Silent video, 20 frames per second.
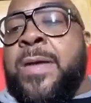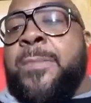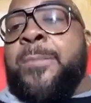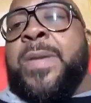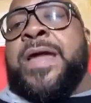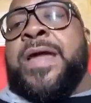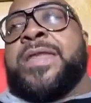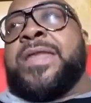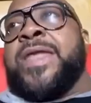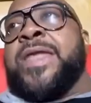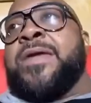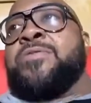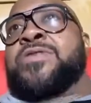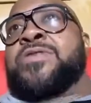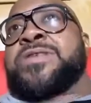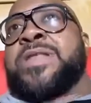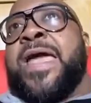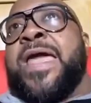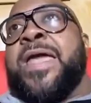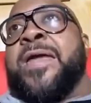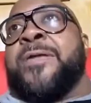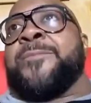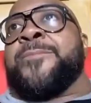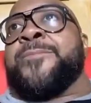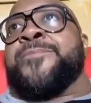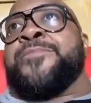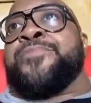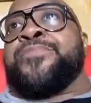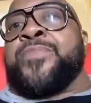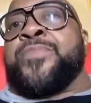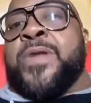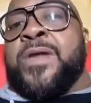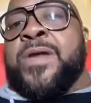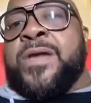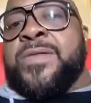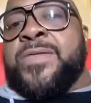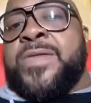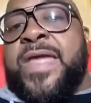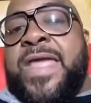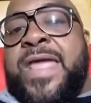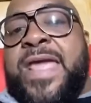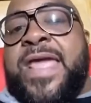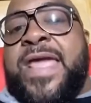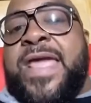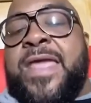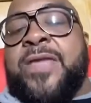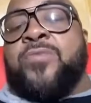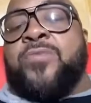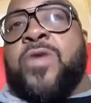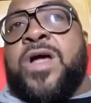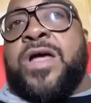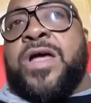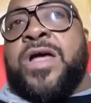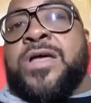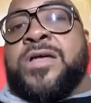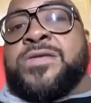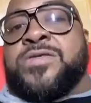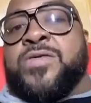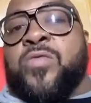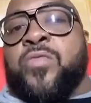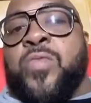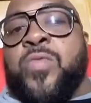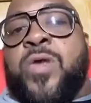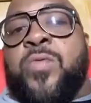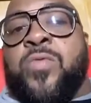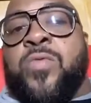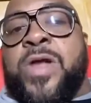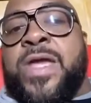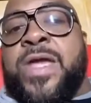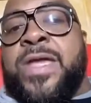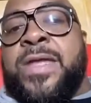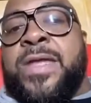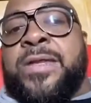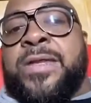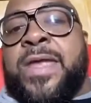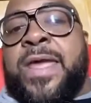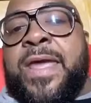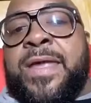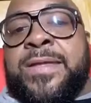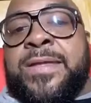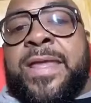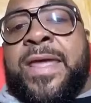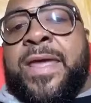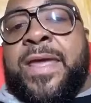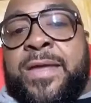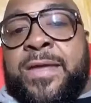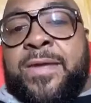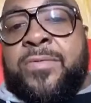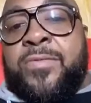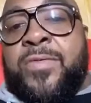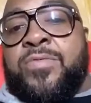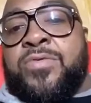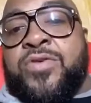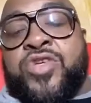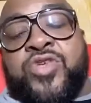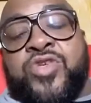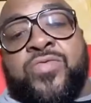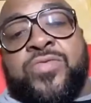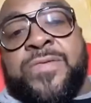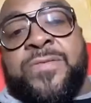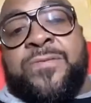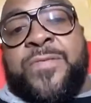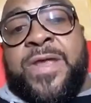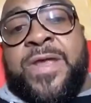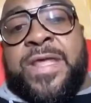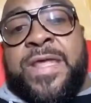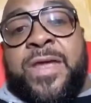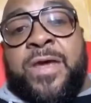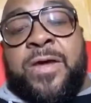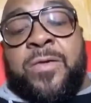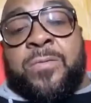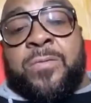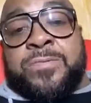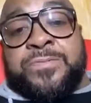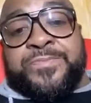But it was like, the end was, we were in LA. We were shooting a video